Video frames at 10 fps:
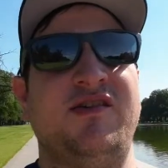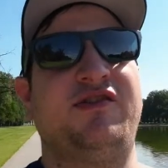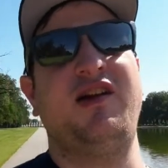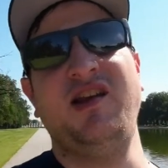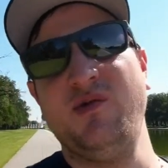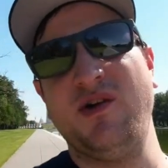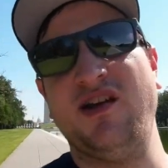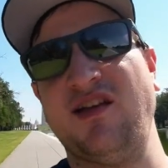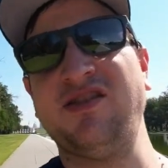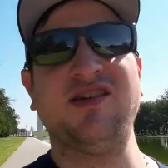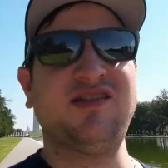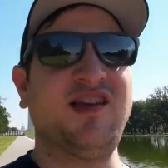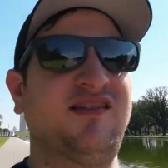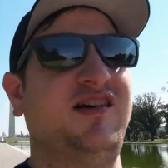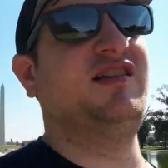So anyways, I think
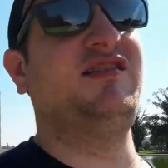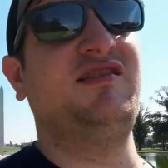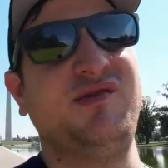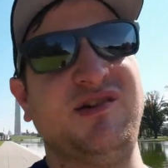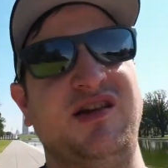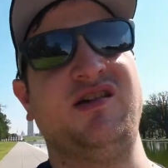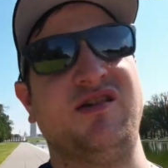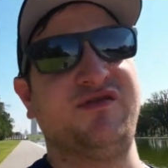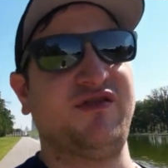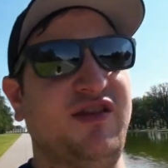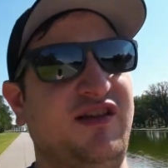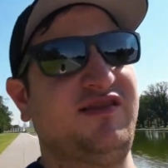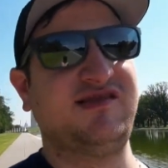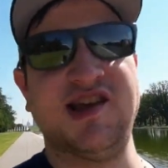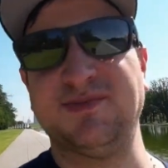that's going to do it here for this
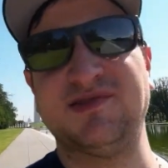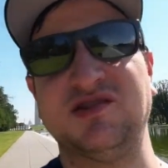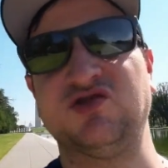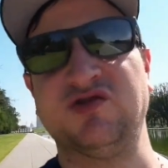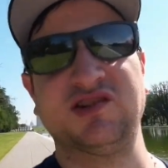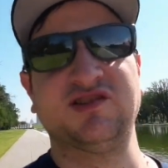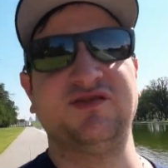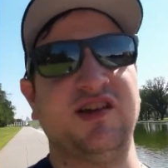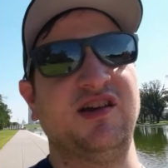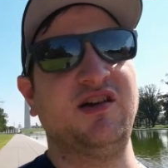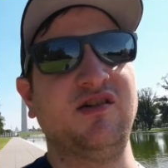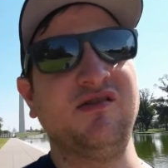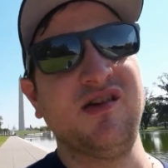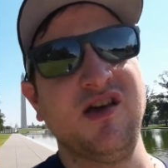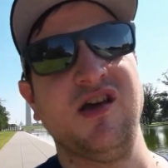tips and tricks video
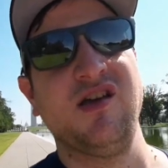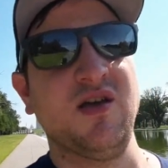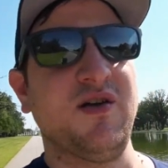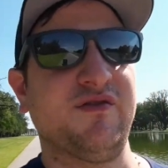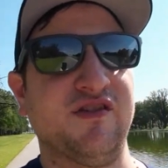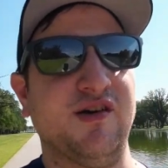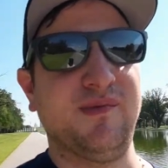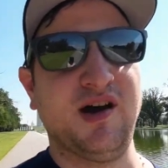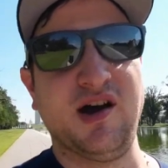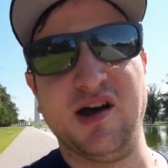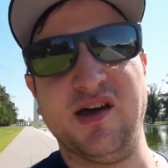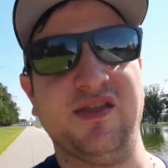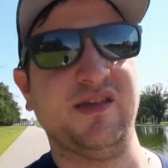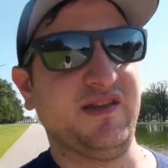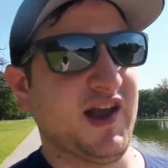from
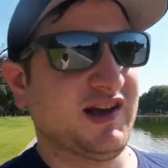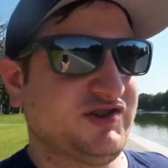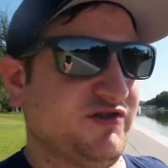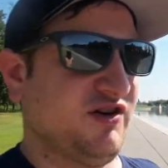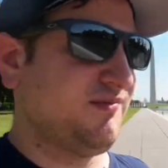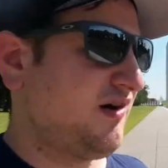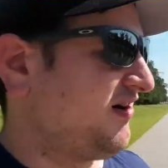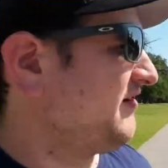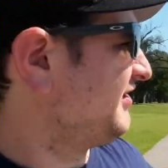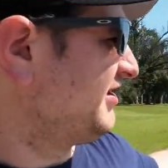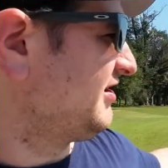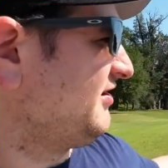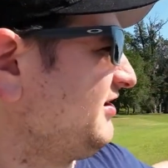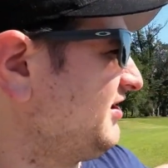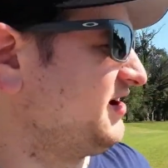the National Mall
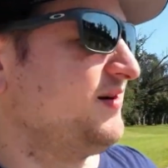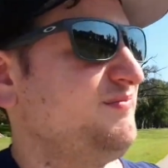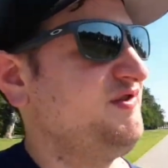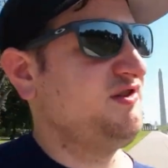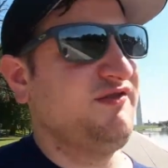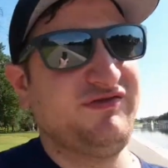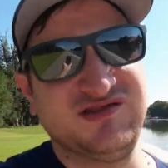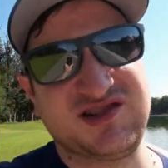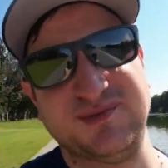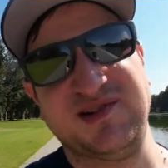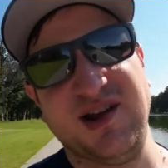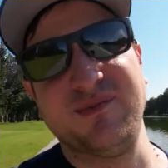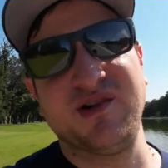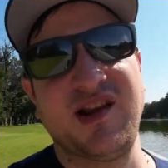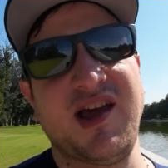here on a beautiful
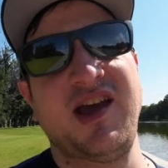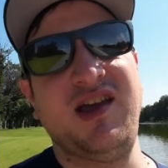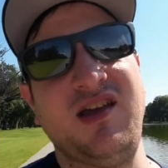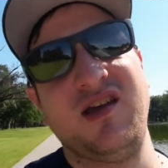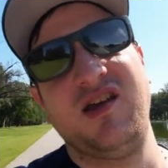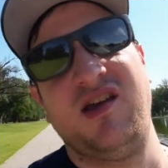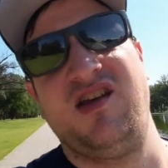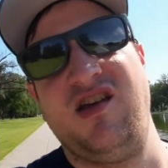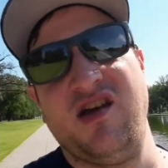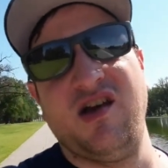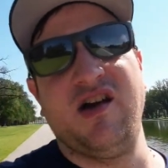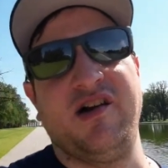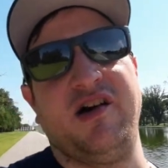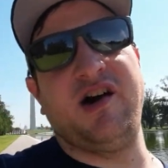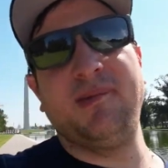September day.
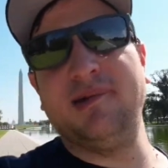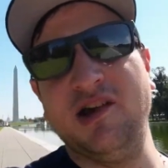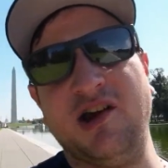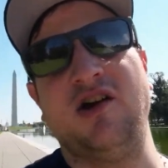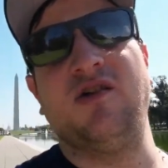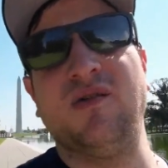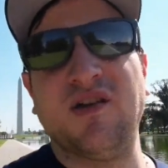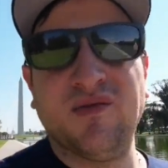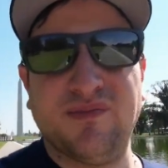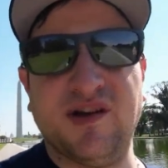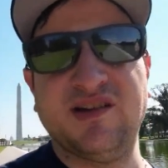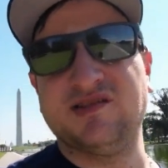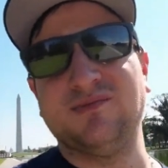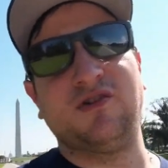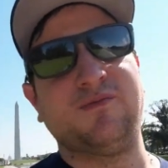I'm going to go and play
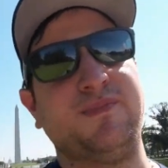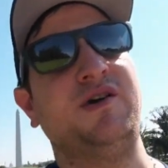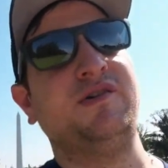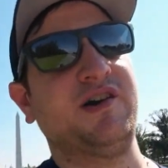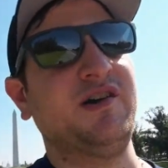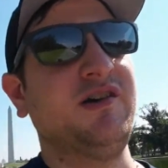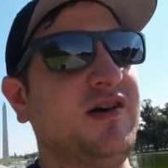some more POTA,